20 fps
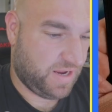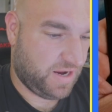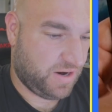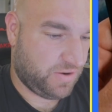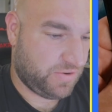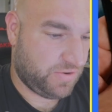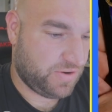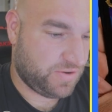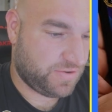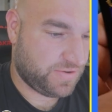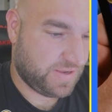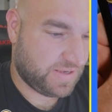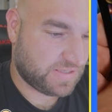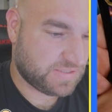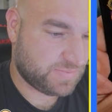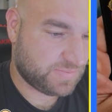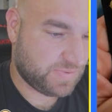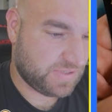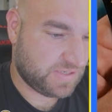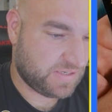Ariel
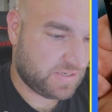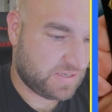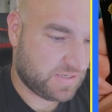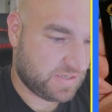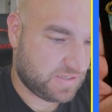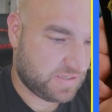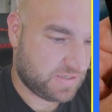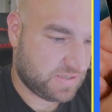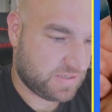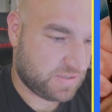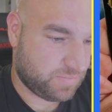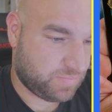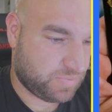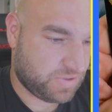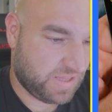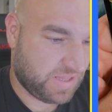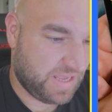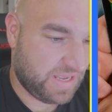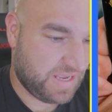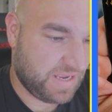has been
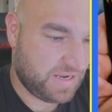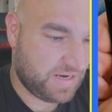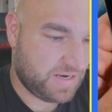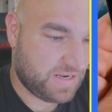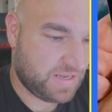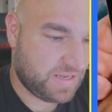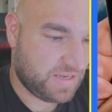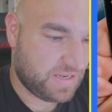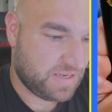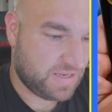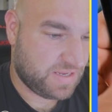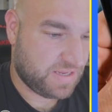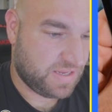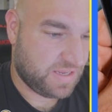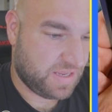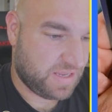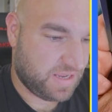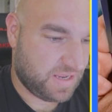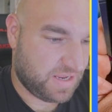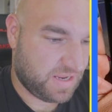played
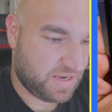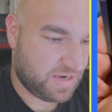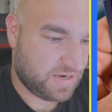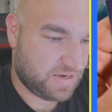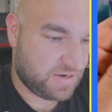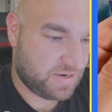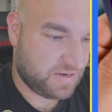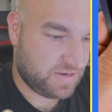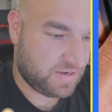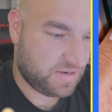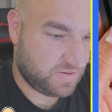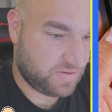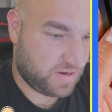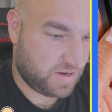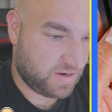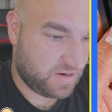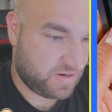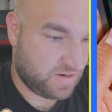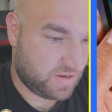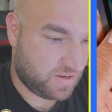and
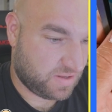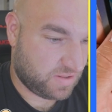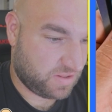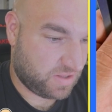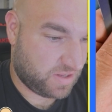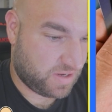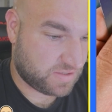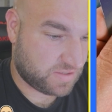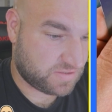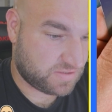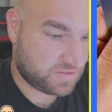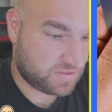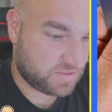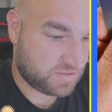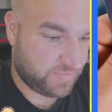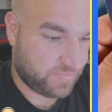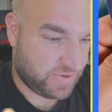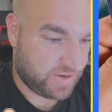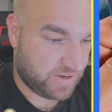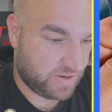done a lot
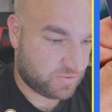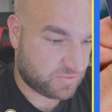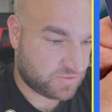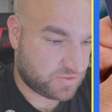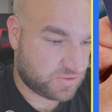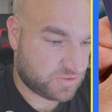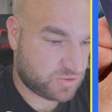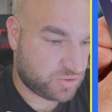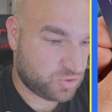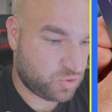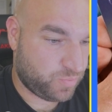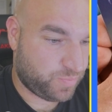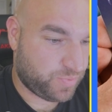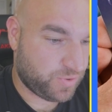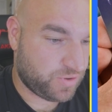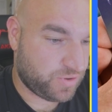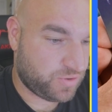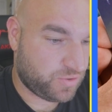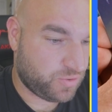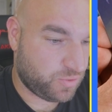in my house.
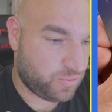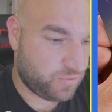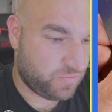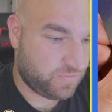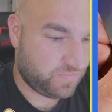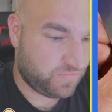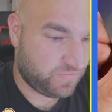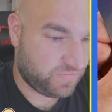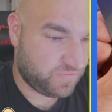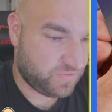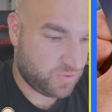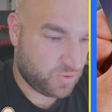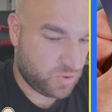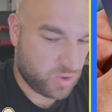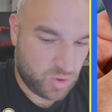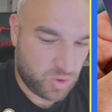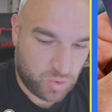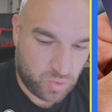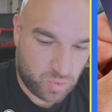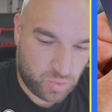Super goof.
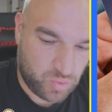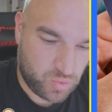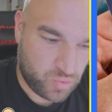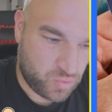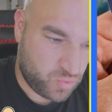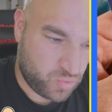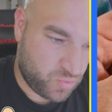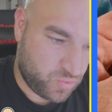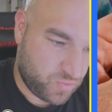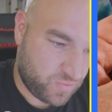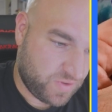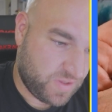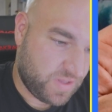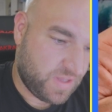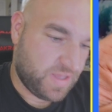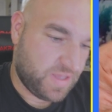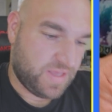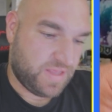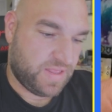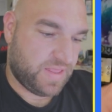Ooh.
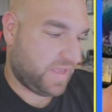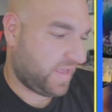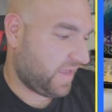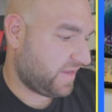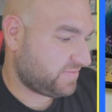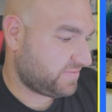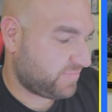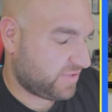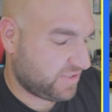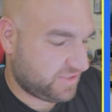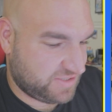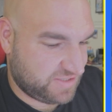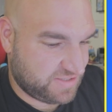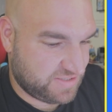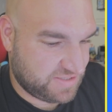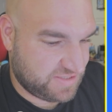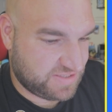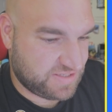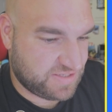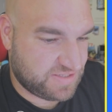Like, as much as
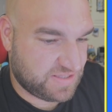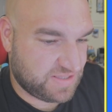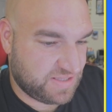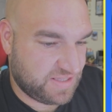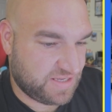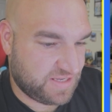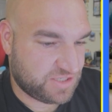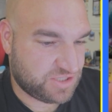this isn't the